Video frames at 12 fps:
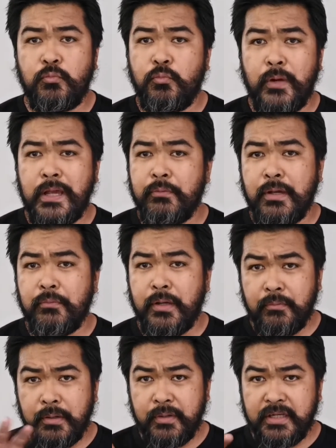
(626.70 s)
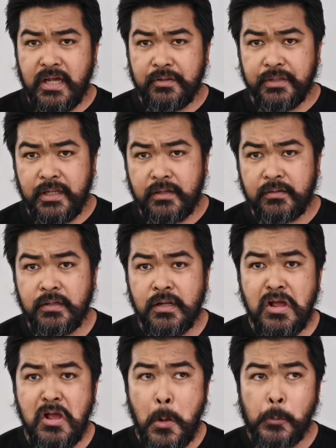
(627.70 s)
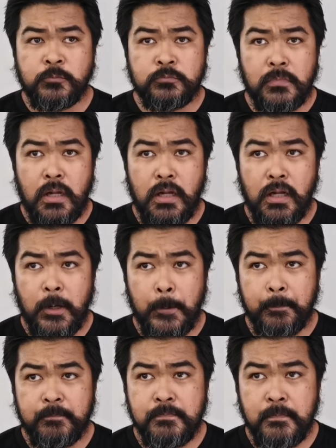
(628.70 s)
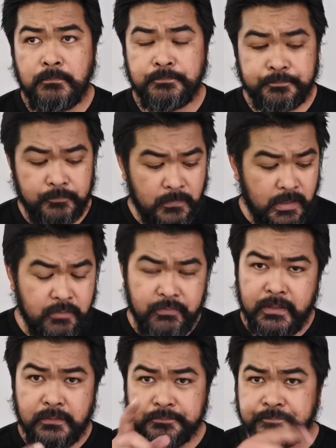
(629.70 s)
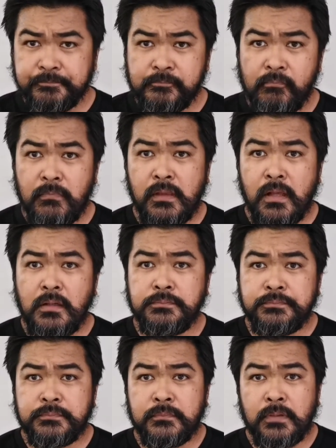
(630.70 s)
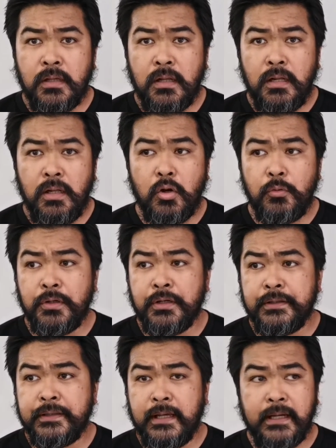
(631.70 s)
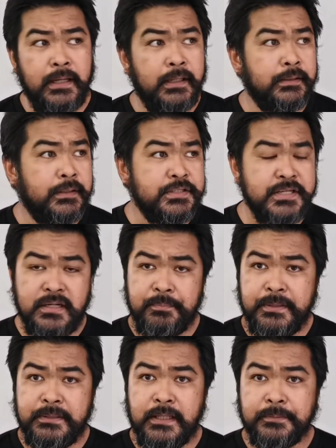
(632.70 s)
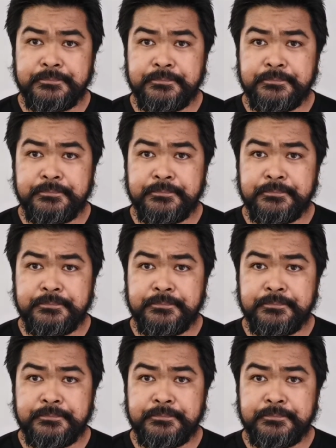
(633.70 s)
way down there. Um, Even lower than the charapita.